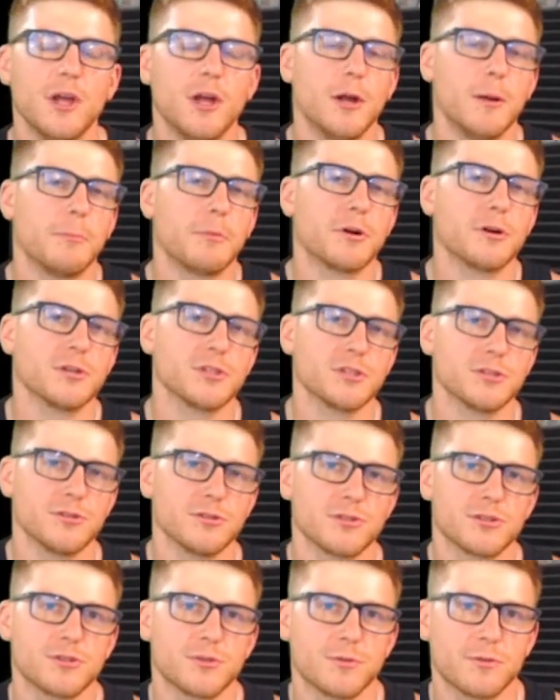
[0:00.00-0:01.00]

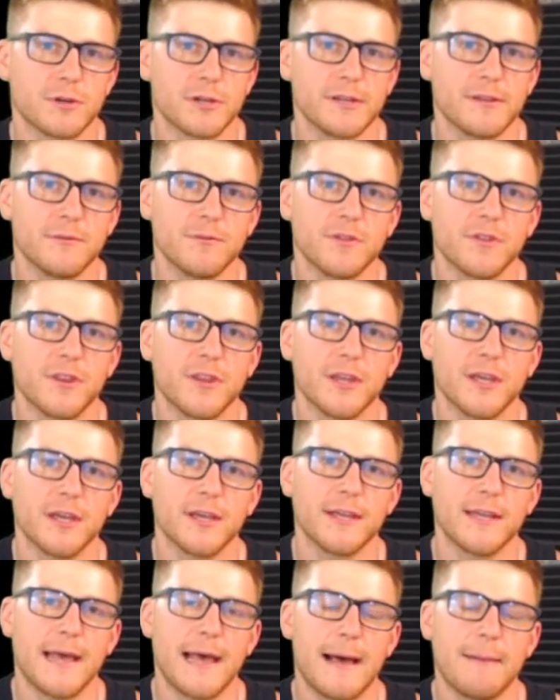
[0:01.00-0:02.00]
personal story
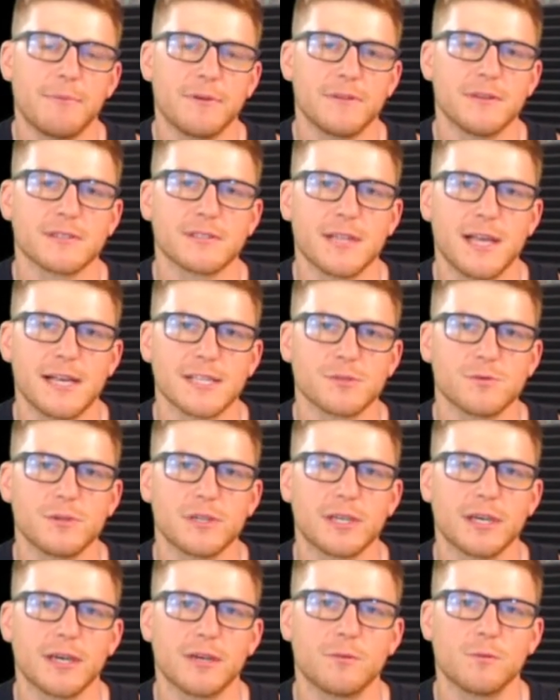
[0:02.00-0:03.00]
that happened this last
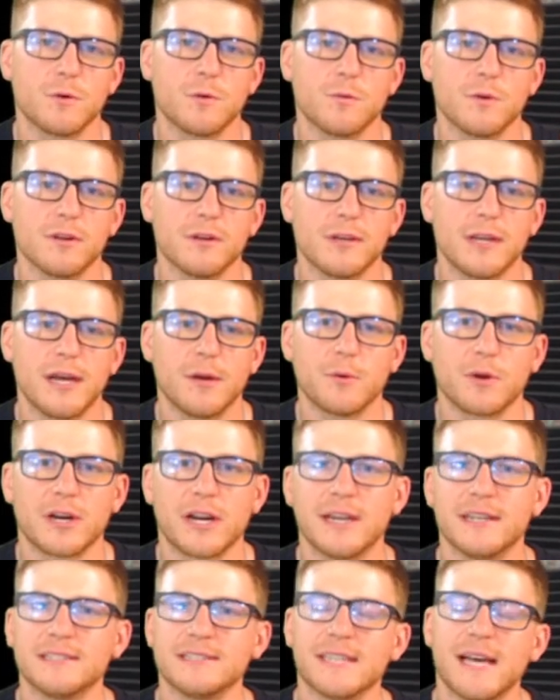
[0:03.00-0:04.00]
weekend where Will and I were
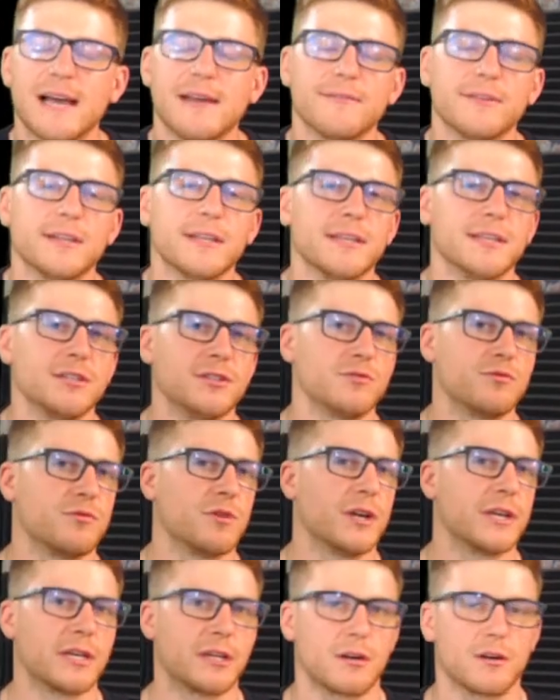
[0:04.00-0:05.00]
kind of diving in and
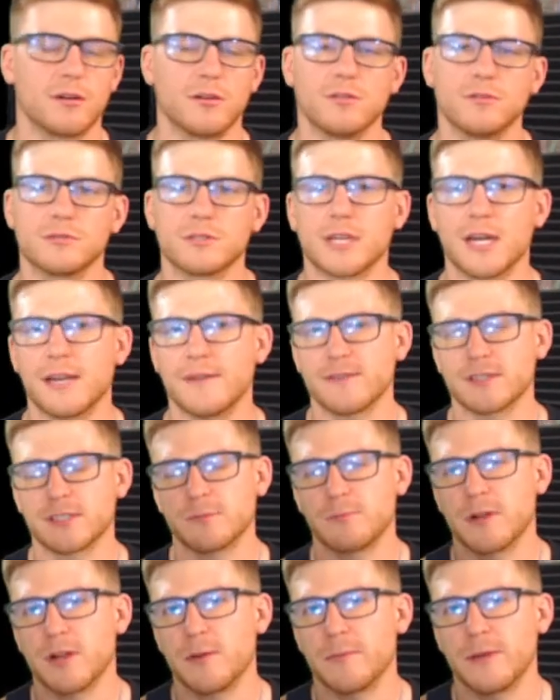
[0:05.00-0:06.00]
running our own kind of
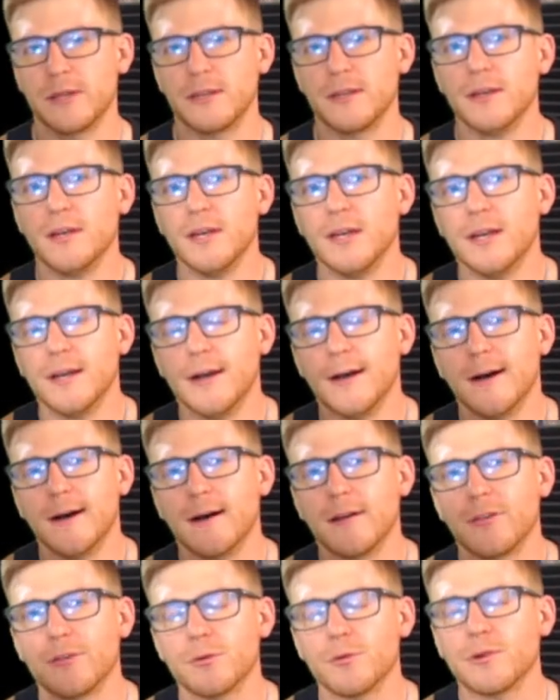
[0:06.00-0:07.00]
experiment
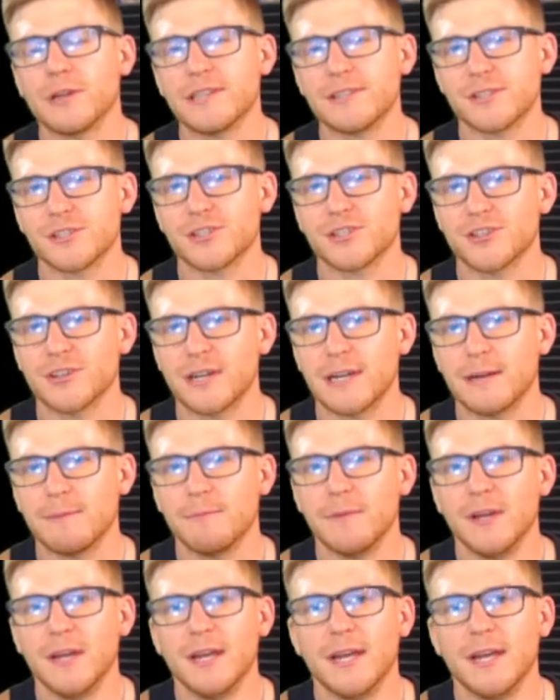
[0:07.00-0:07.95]
uh, through Instagram.